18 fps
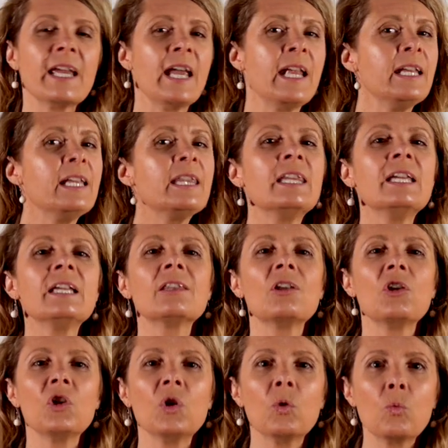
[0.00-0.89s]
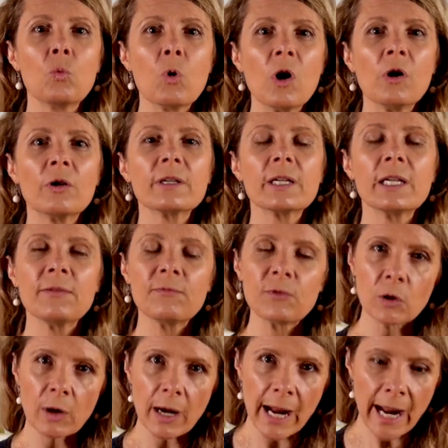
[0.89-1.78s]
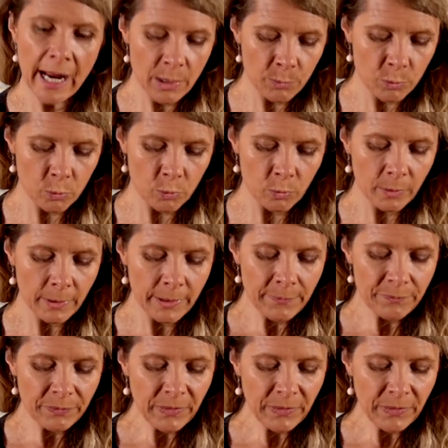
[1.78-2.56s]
anything that you want if you're able